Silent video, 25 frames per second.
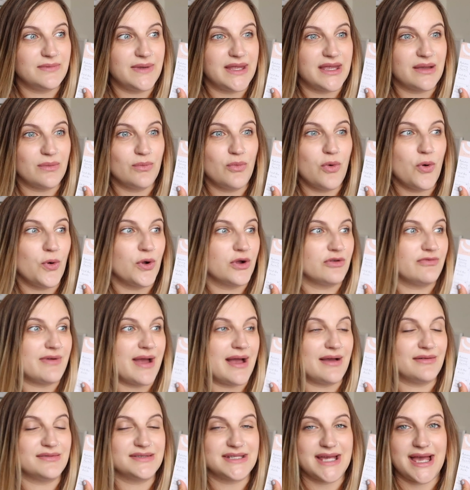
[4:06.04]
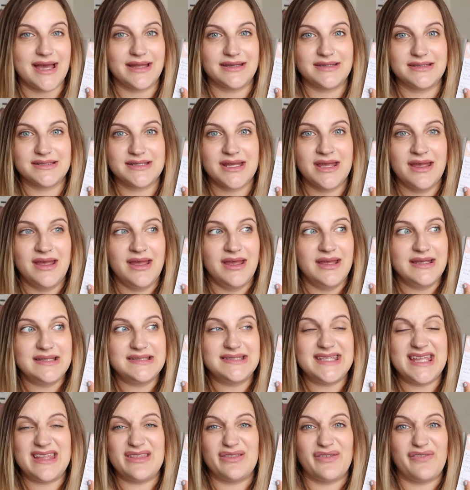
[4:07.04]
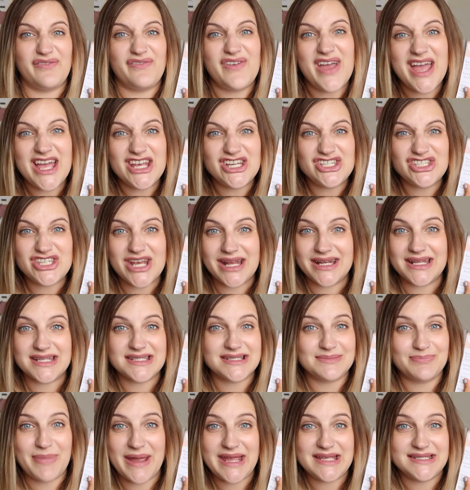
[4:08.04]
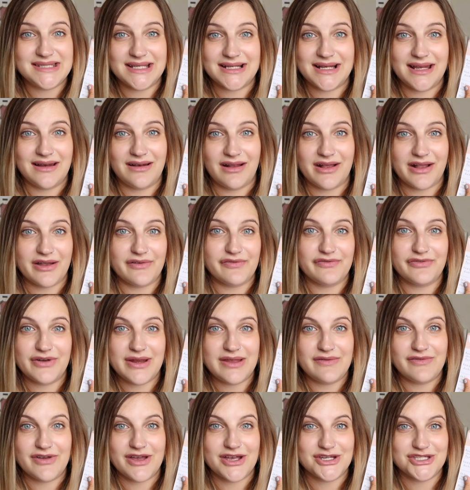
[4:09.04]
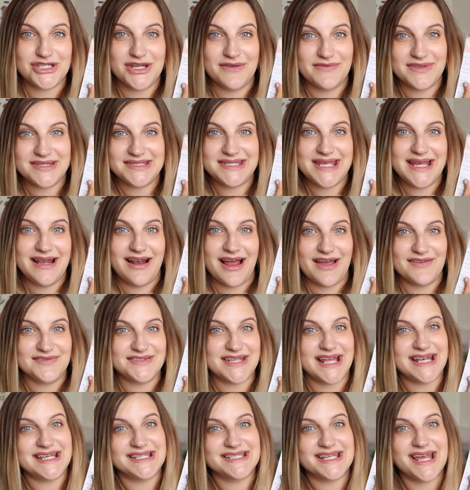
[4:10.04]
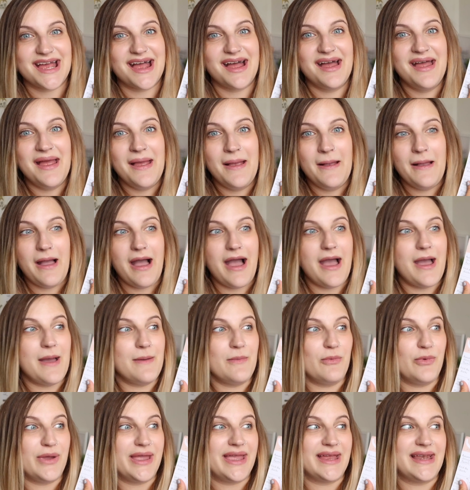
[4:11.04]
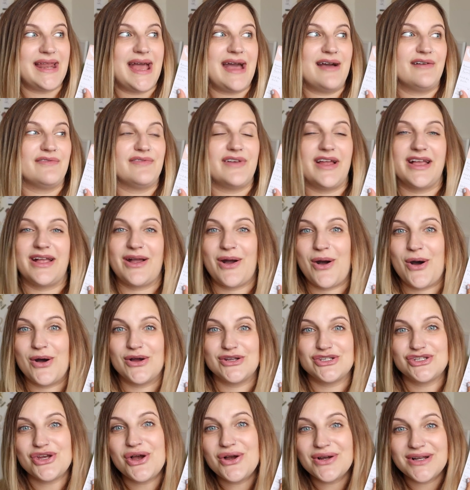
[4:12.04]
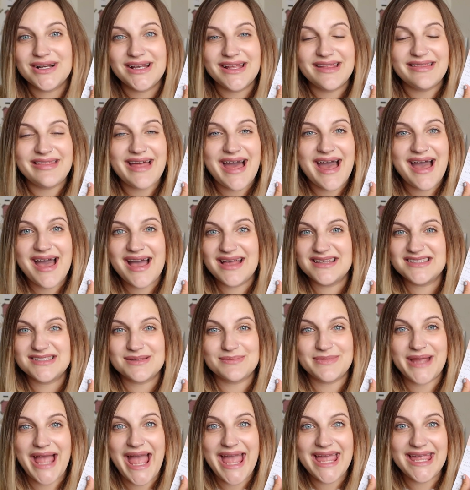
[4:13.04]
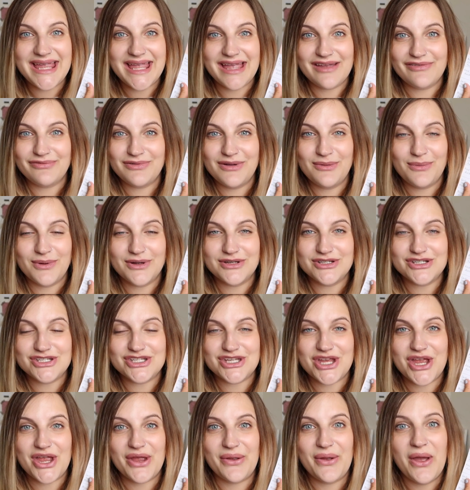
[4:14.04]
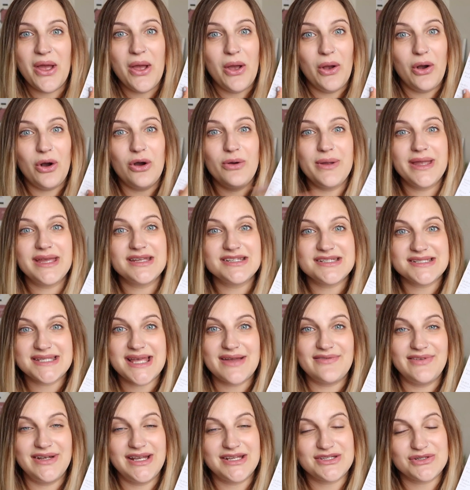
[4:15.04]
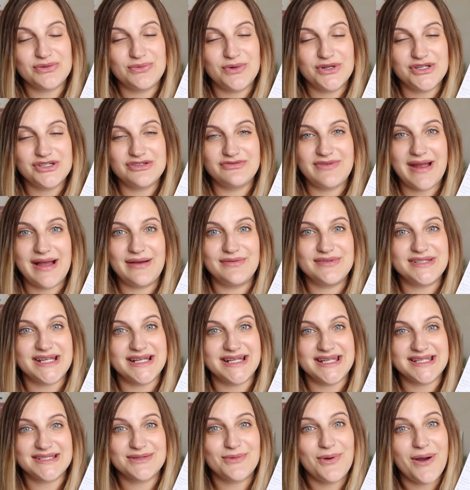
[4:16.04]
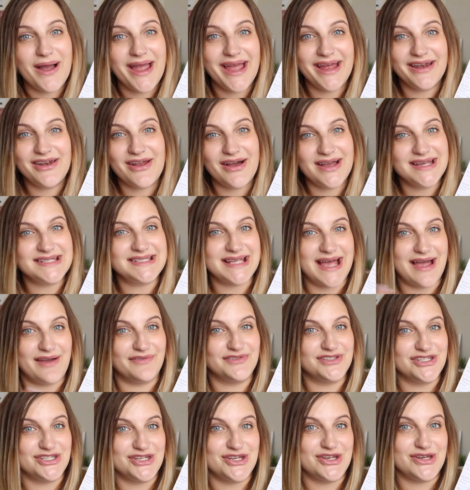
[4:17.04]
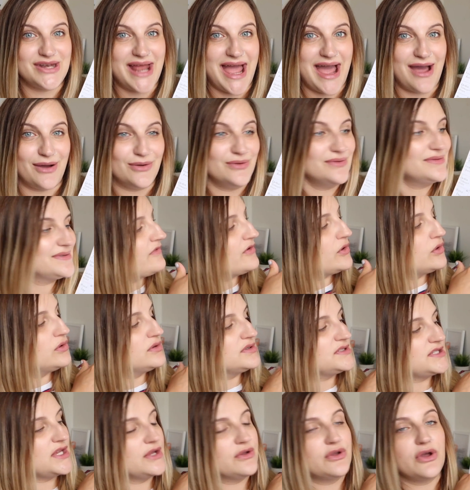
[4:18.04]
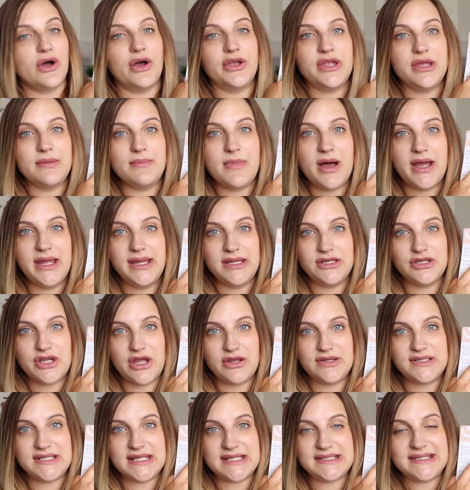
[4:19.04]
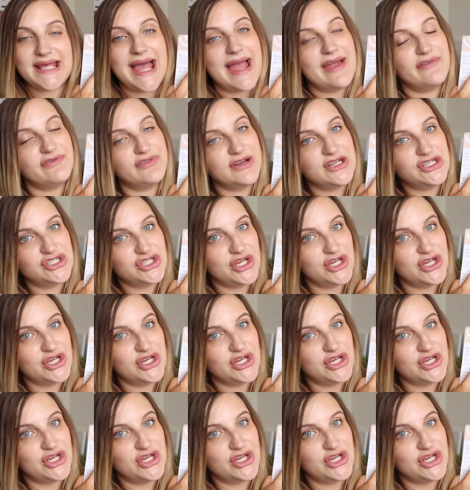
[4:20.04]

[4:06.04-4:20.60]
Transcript: that we can walk around and see the fish, and it's basically like a free version of the Sea Life Centre. We can have like a hot chocolate there and some cake if we want to, or we can just have a little wander around, and it's quite a nice afternoon out. I've also got, you might notice that every